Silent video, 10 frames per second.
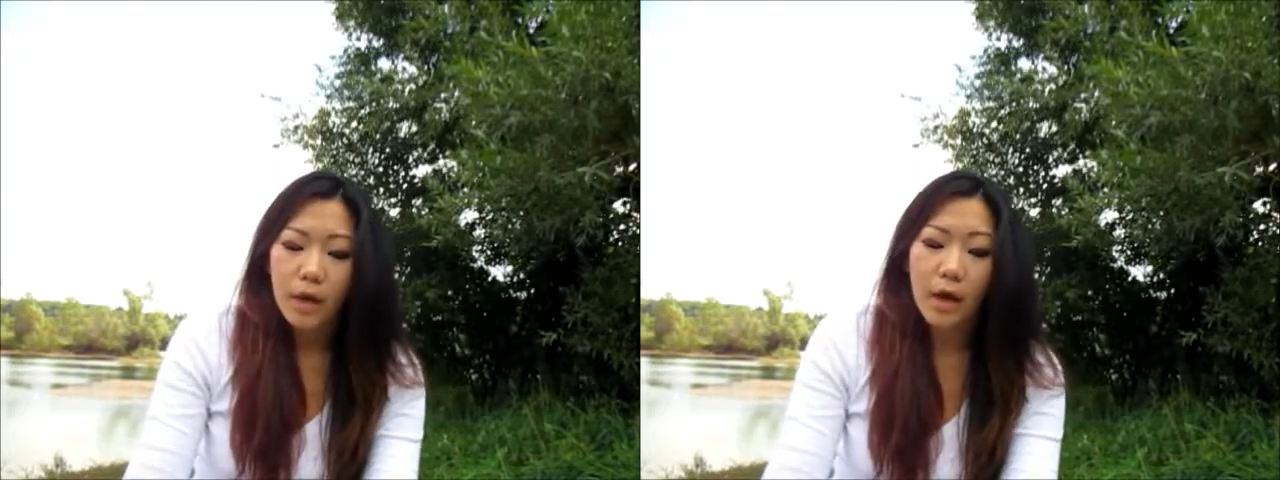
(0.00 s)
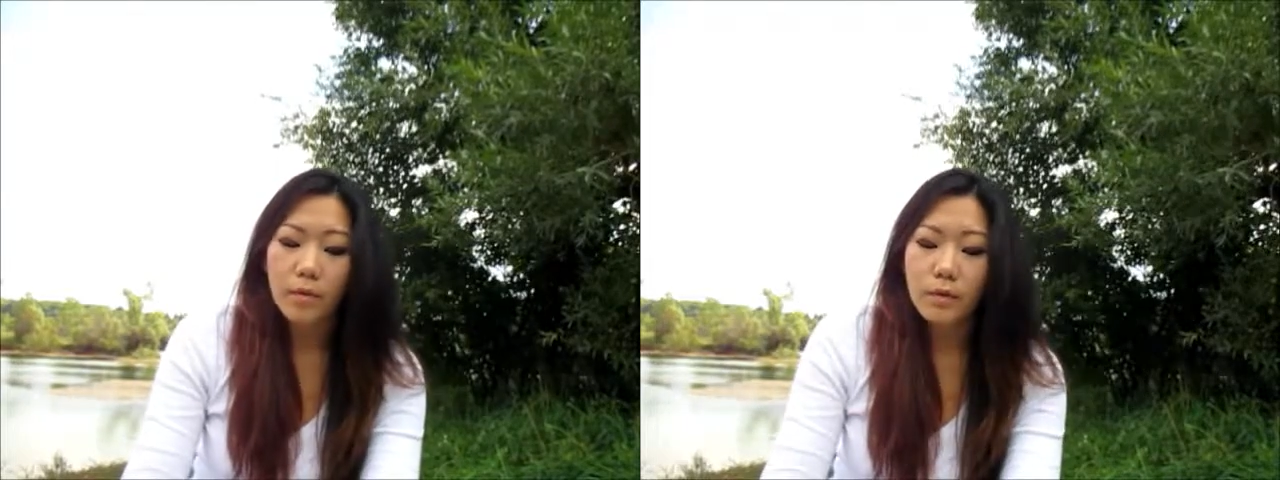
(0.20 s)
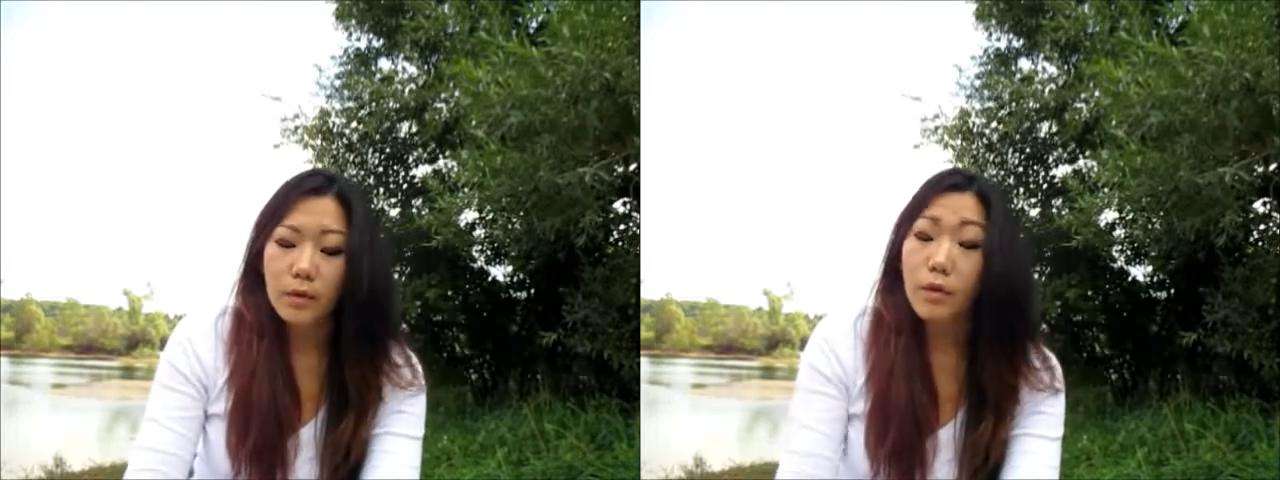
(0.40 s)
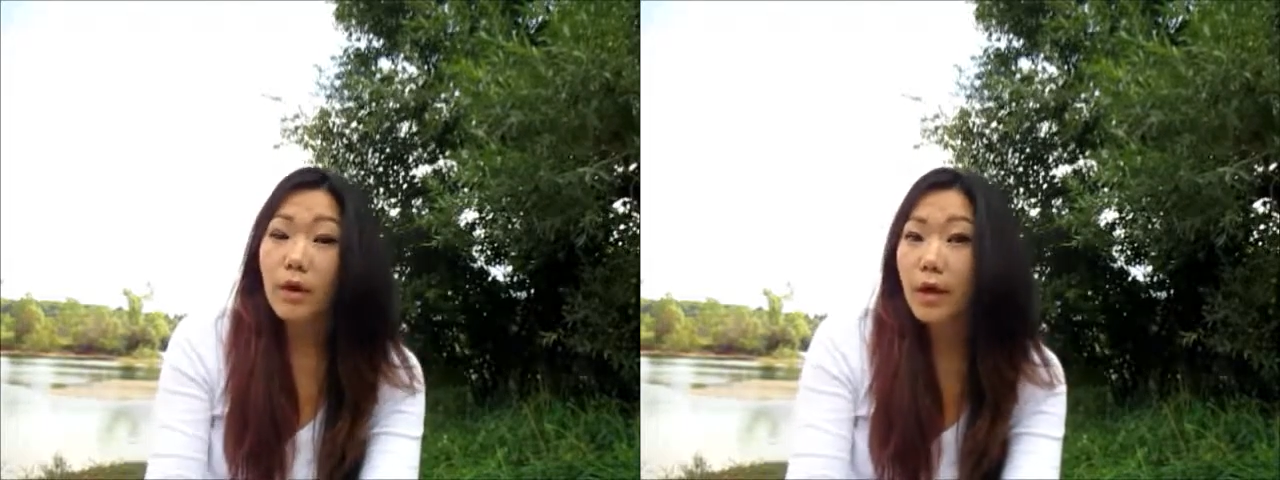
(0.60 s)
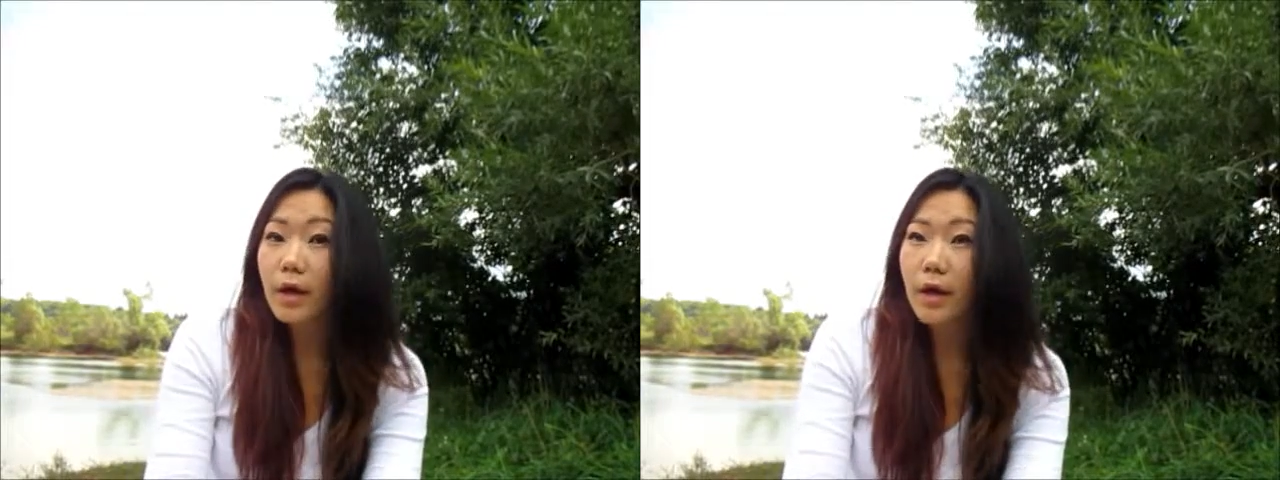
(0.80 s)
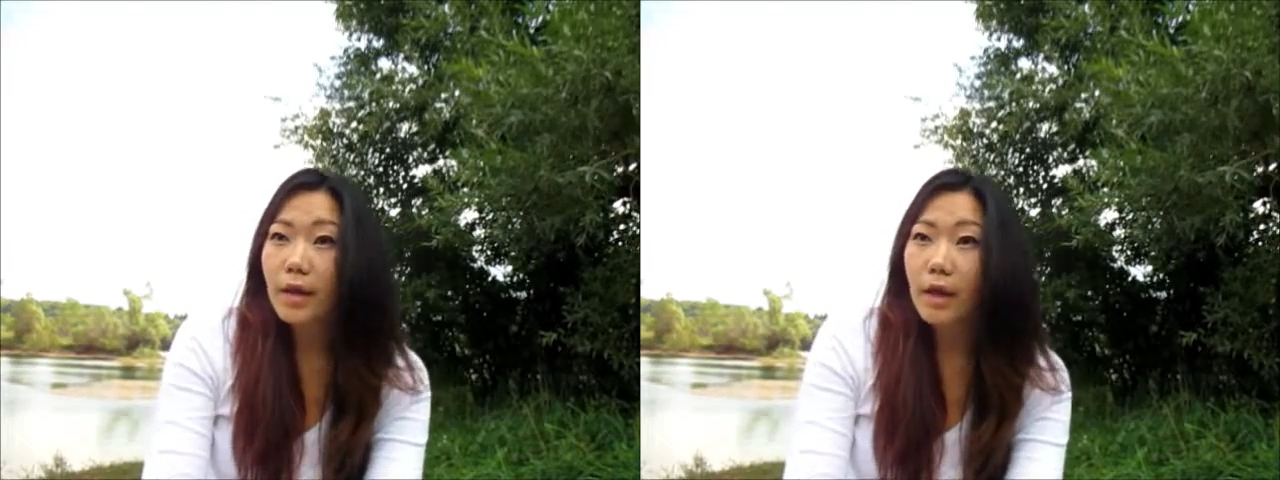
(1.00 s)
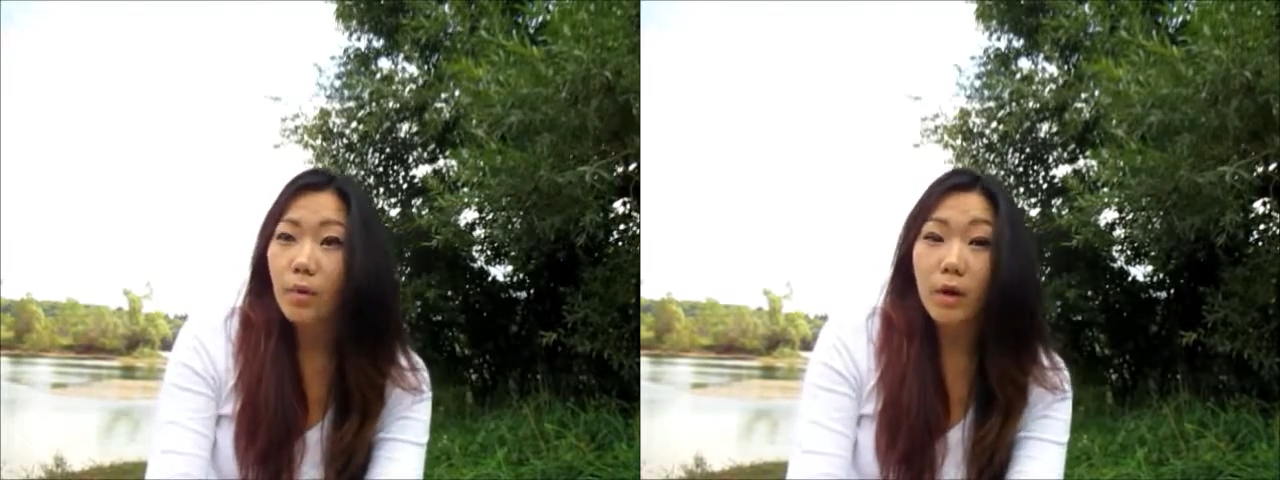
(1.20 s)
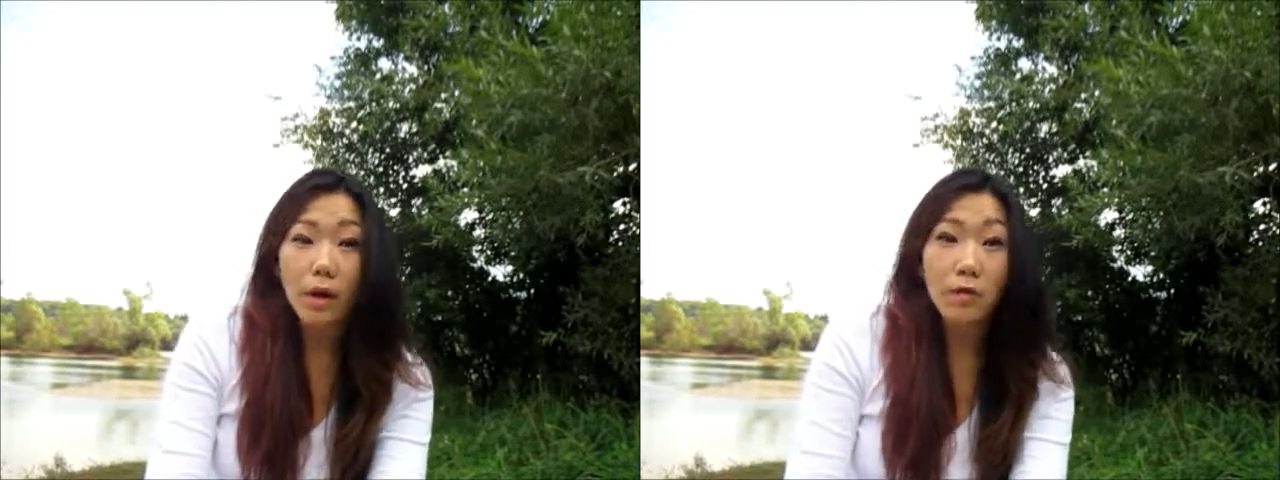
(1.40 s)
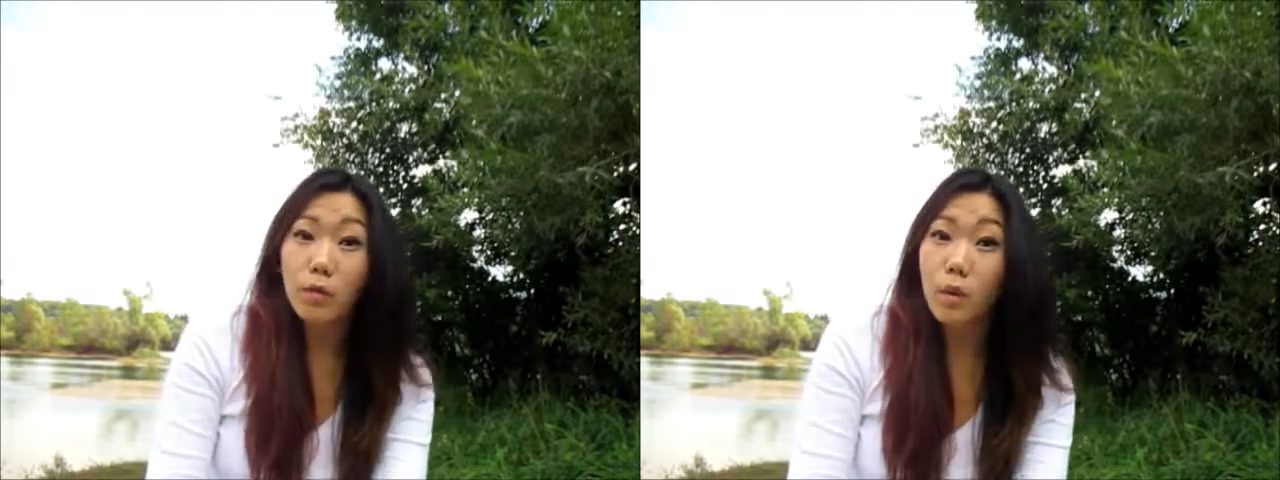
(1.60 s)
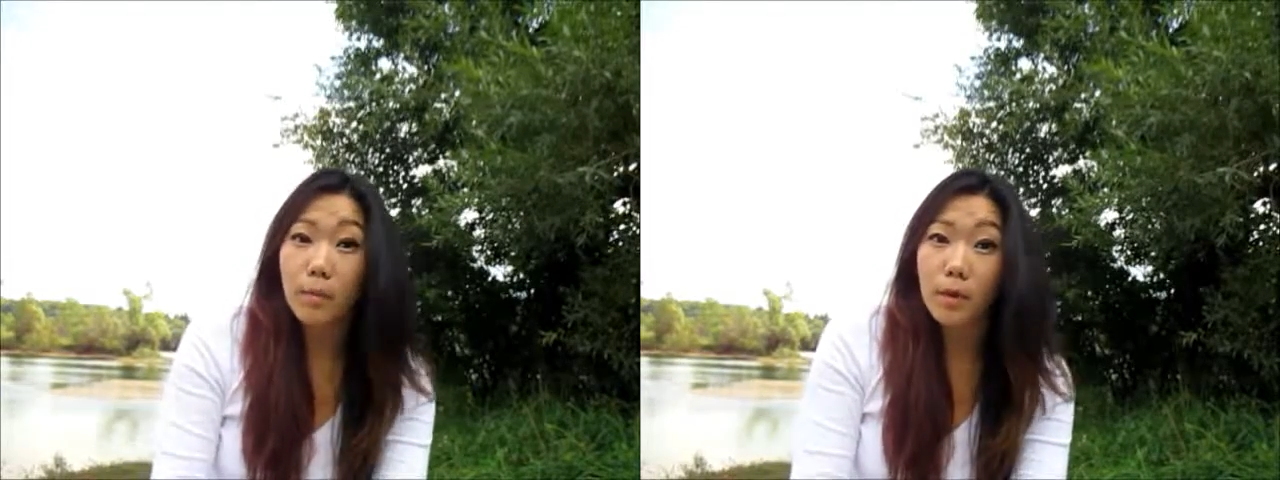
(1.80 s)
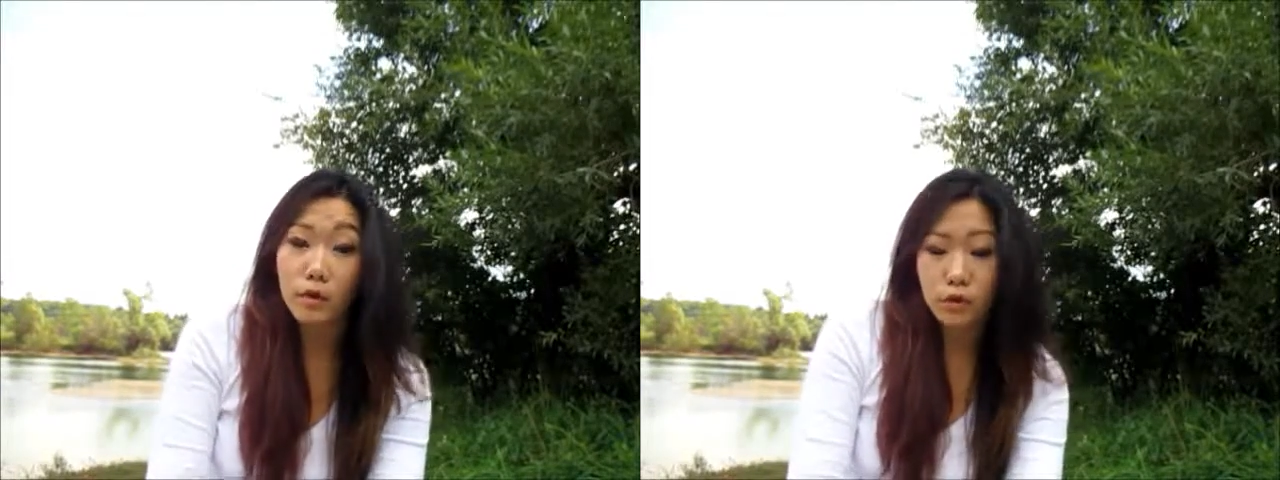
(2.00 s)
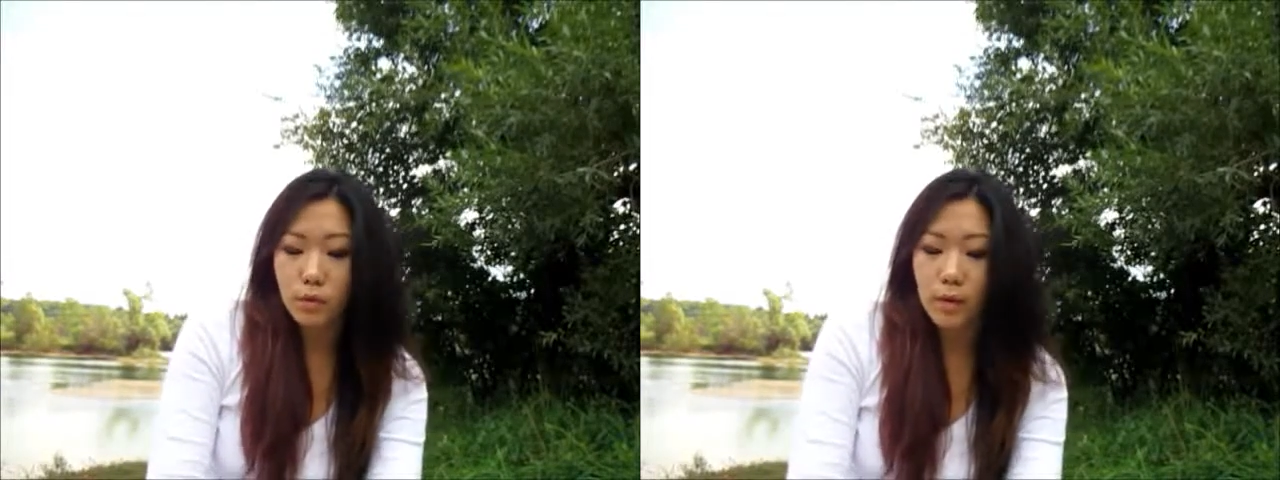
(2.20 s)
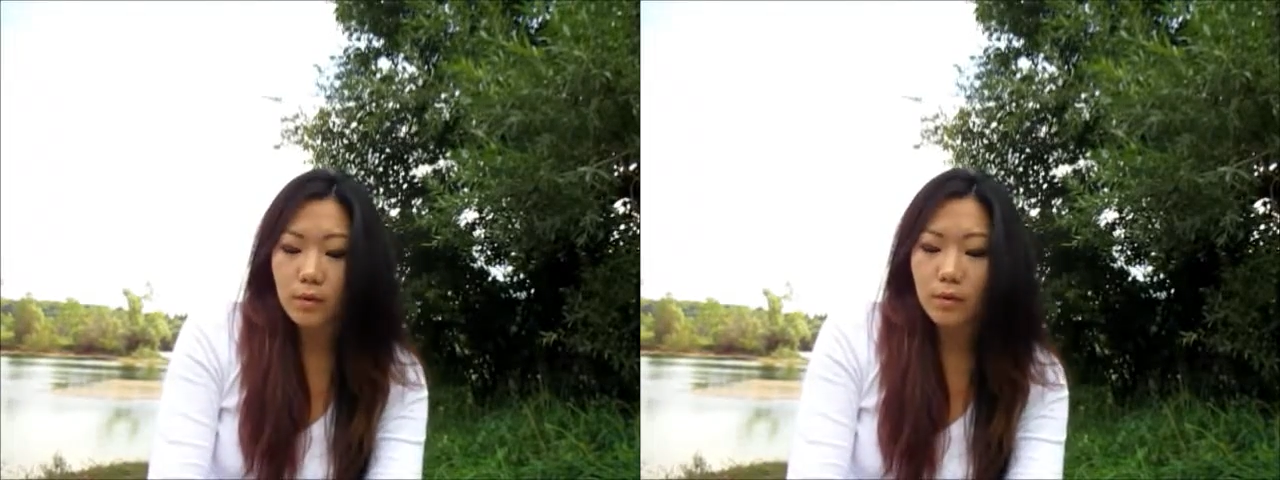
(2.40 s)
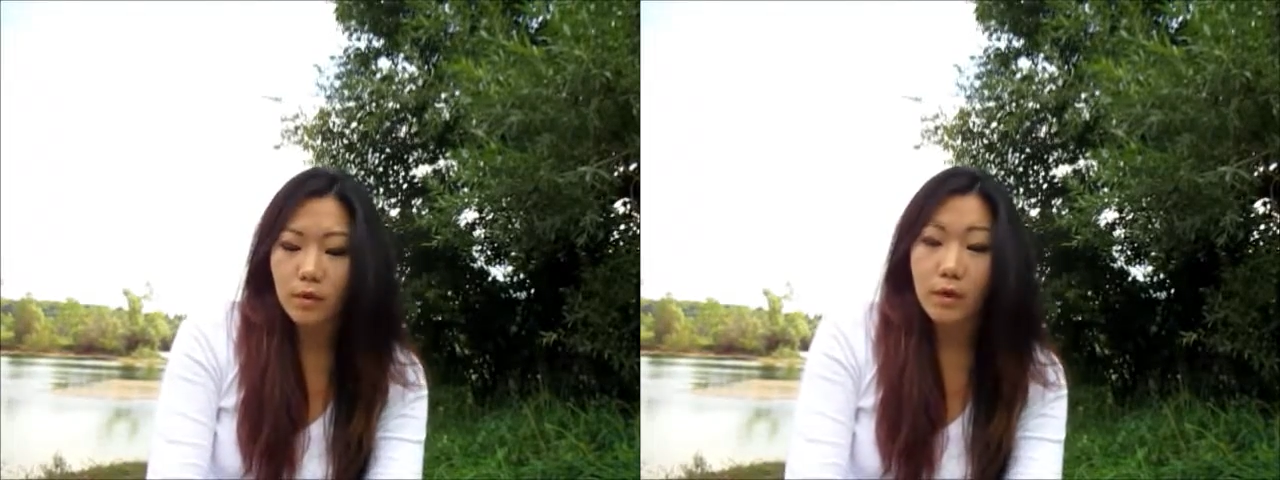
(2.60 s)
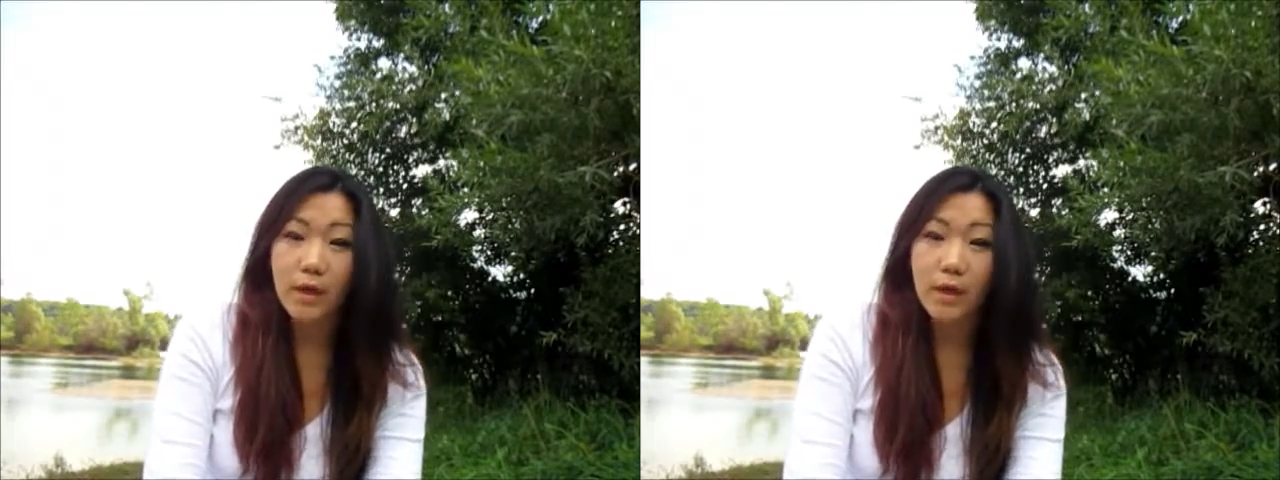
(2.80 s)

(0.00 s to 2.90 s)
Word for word: I was like, okay, God, like whatever you want me to do, I will do.